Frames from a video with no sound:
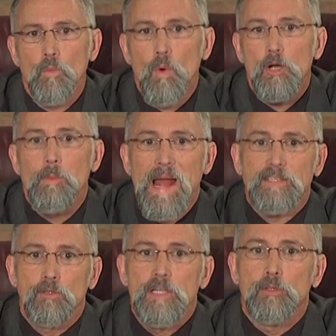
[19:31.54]
Welcome
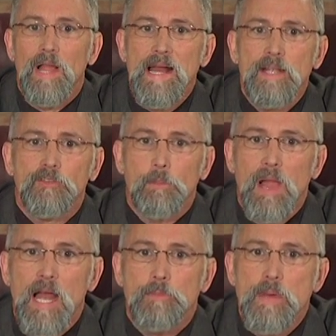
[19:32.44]
back to Legal Lines. I'm
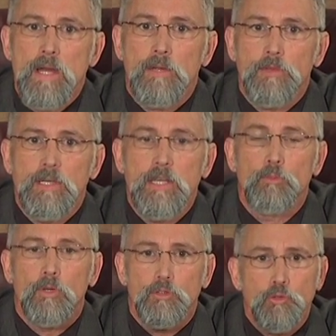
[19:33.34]
Locke Meredith, and
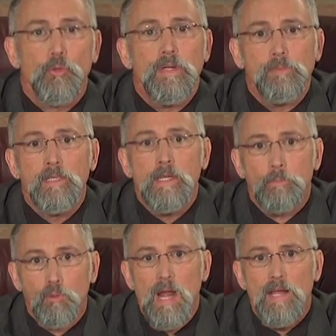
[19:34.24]
again, we're extremely
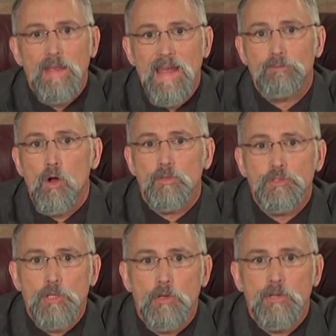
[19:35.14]
proud to have on the
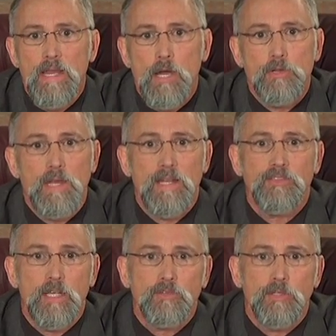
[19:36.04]
show today our United
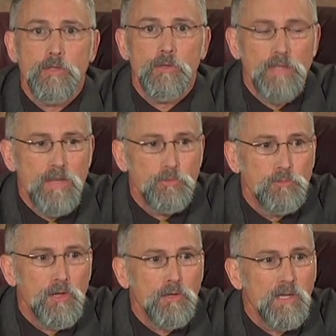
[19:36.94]
States Senator, David
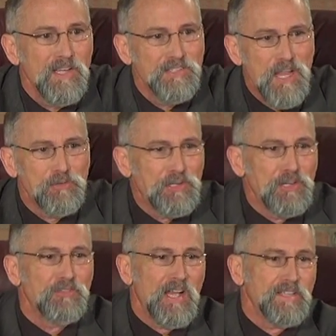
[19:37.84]
Vitter. David,
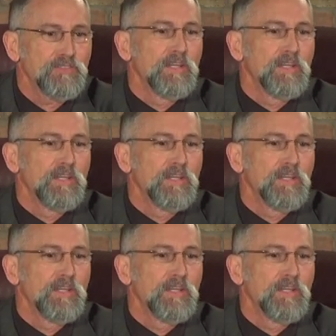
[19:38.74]
again, thanks.